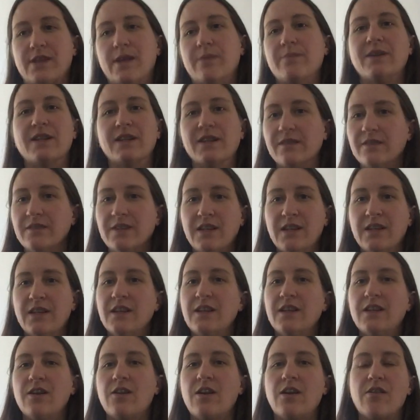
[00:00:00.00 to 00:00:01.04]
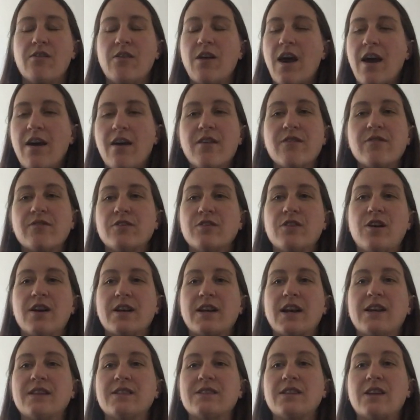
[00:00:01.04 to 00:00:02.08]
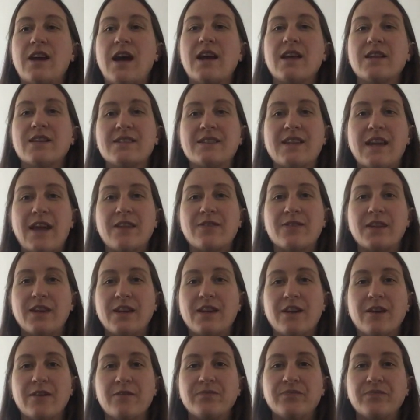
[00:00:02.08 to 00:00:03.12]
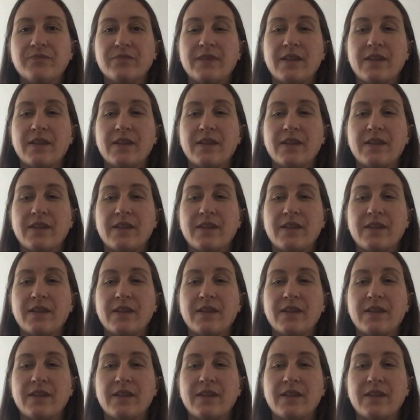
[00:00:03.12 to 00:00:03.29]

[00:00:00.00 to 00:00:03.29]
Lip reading: I mean, however long I sat there